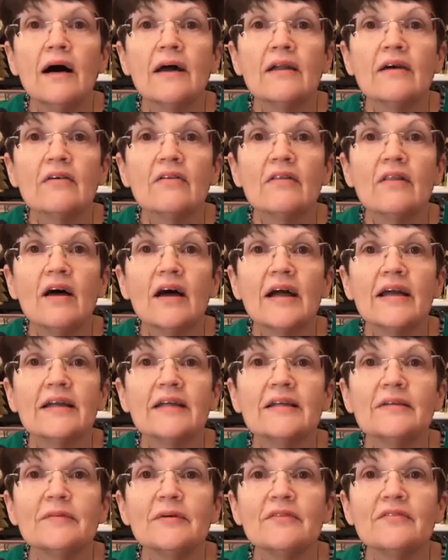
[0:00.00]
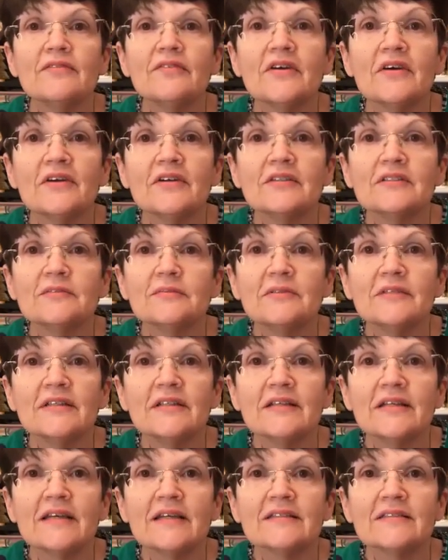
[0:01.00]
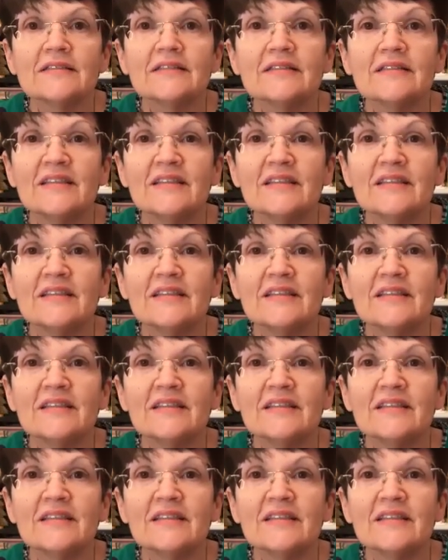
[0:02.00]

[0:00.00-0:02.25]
I don't like him at first, but guess.